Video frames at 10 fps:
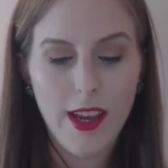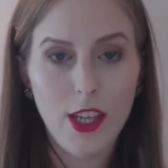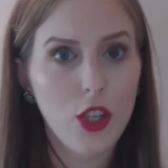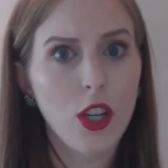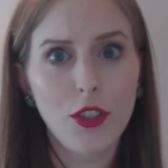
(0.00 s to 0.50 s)

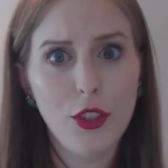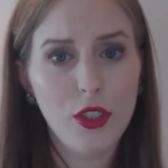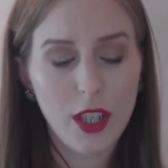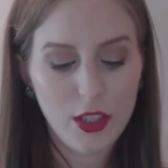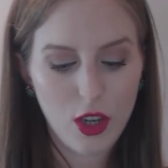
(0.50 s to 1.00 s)
And you can also
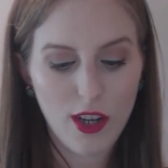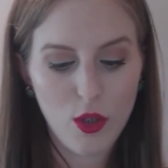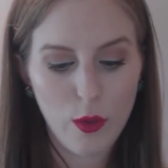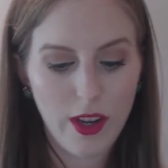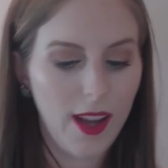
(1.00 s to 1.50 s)
use it as a
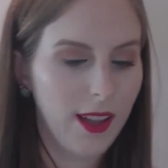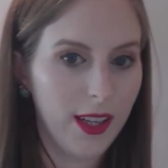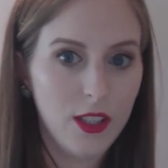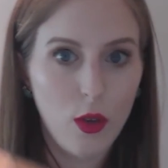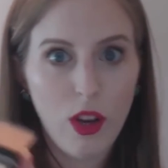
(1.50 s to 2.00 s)
contour and
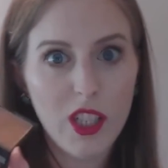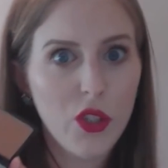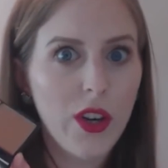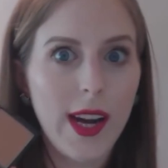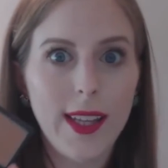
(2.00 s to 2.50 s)
highlight. So
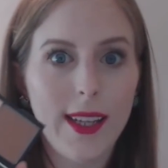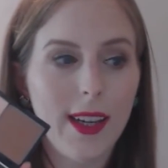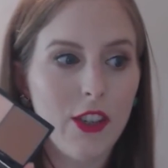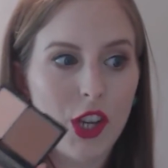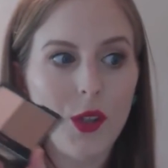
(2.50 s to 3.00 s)
contour, highlight,
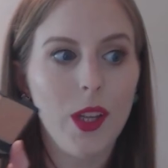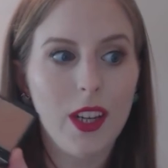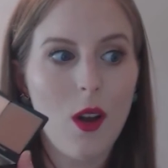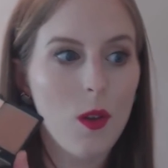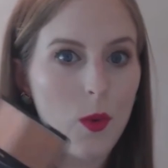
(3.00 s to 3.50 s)
and eyeshadow
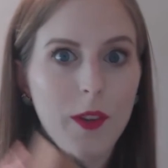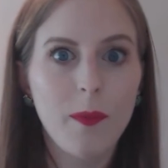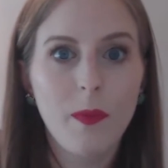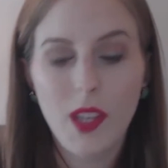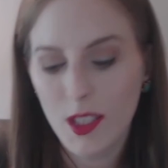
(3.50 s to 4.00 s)
like all in
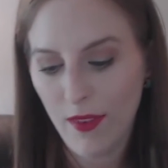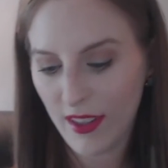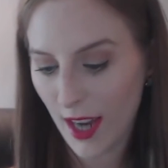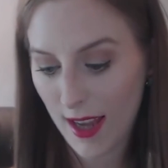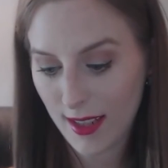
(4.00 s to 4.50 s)
one. It's
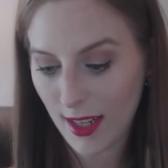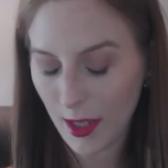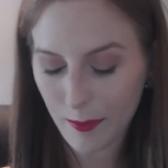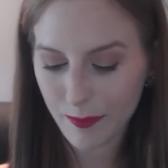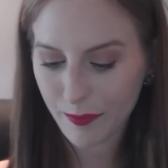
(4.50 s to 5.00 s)

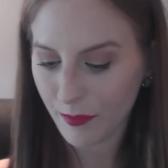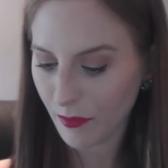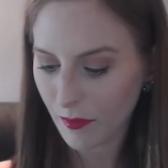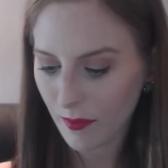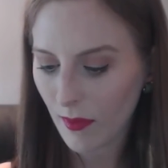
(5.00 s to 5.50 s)
fantastic.
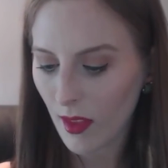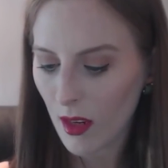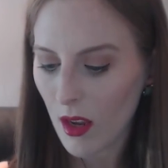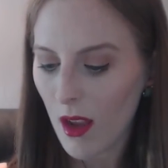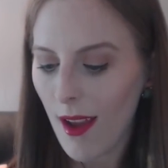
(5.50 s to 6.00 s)

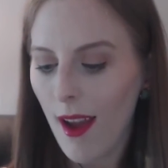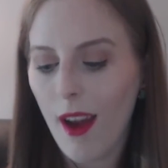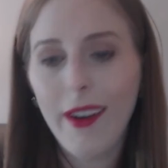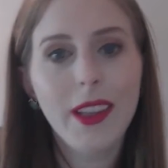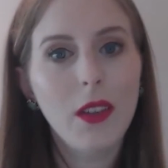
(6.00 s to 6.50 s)

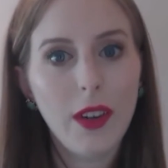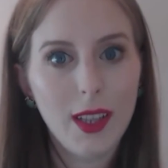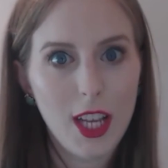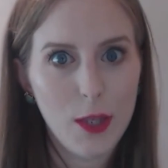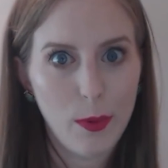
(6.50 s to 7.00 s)
Alright, the
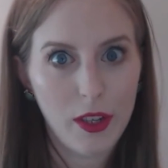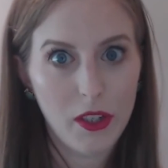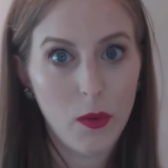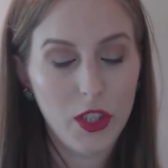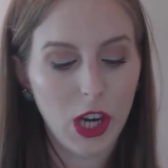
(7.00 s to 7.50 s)
very last
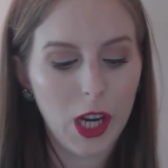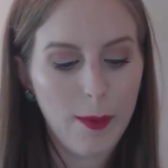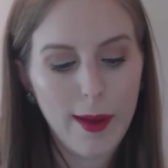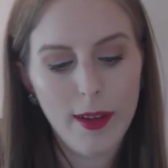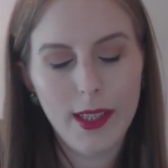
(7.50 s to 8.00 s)
product I want to talk
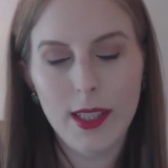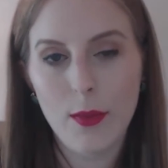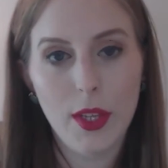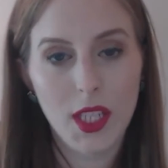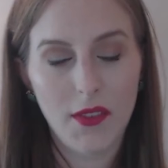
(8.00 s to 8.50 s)
about is
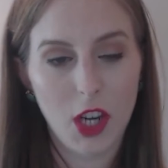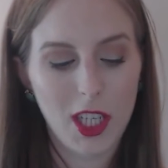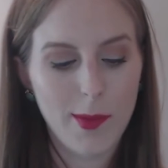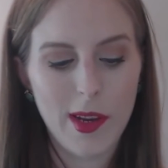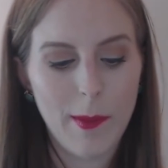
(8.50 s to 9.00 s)
one that I've
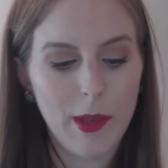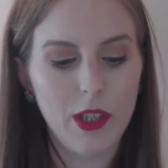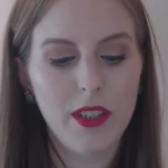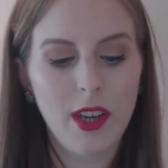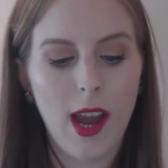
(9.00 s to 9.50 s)
talked about a
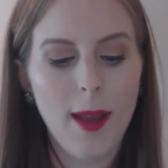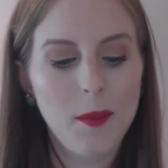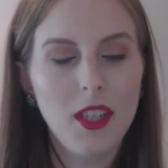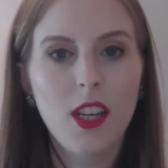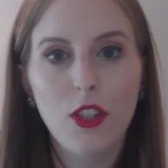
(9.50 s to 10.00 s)
million
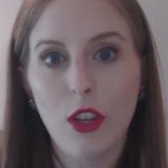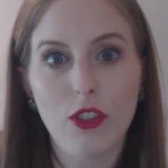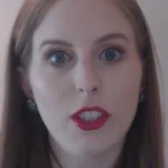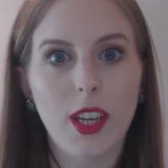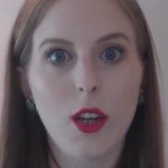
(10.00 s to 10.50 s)
times, so I'll
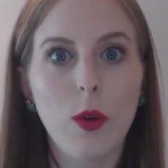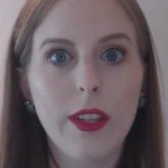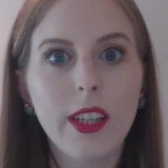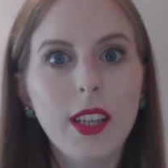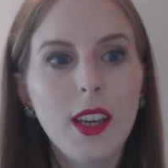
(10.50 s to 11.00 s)
just say it
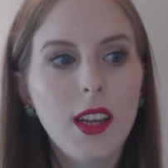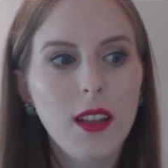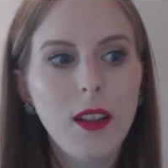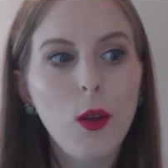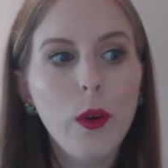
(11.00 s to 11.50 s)
quickly.
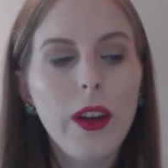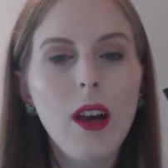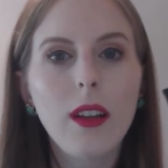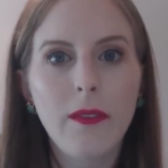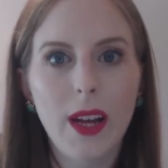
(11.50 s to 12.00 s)
The
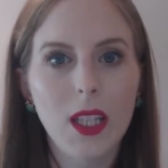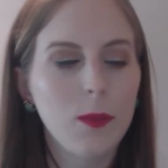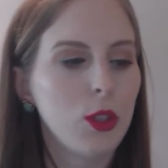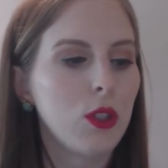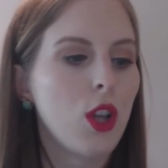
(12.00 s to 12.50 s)
L'Oreal
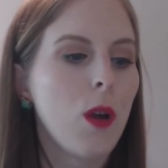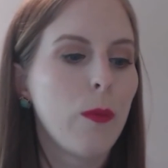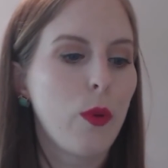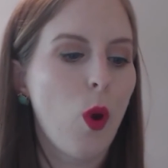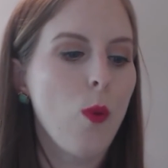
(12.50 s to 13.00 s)
Infallible
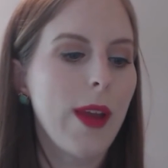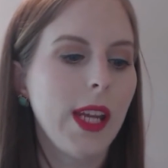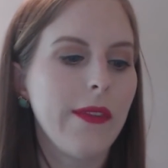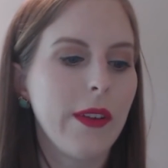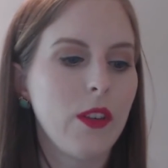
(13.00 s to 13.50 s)
Pro
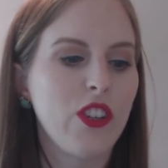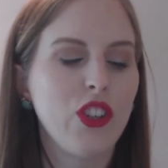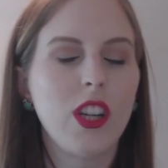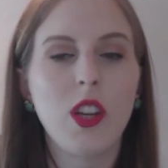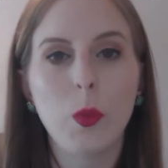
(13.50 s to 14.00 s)
Matte
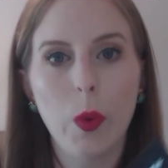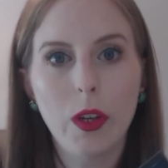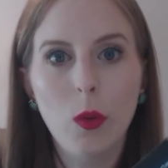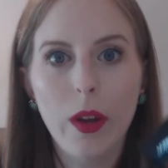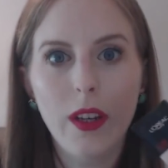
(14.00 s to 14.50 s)
Foundation in
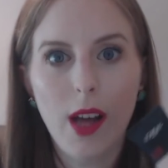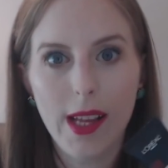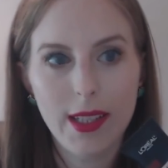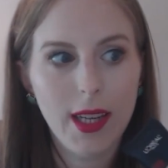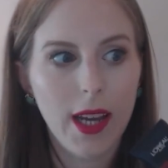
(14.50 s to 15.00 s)
101
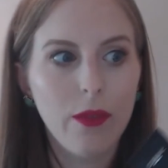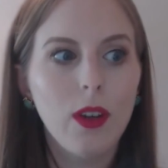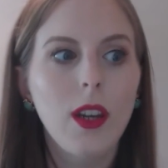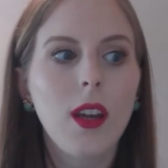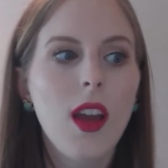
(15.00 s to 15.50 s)
Classic
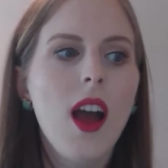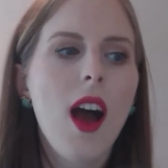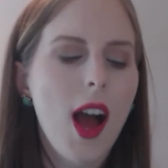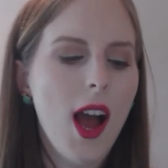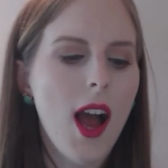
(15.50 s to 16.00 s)
Ivory.
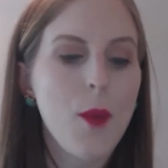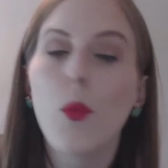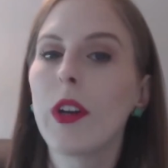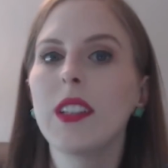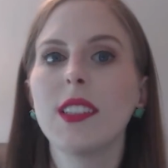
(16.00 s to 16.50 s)
I'm
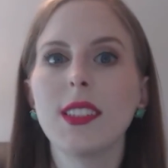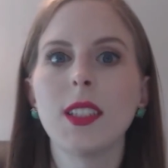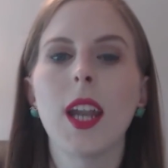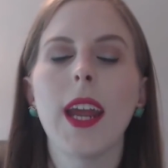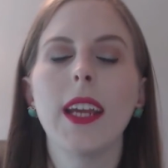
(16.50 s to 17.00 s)
wearing this
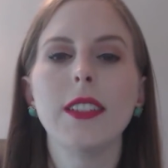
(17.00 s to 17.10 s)
today.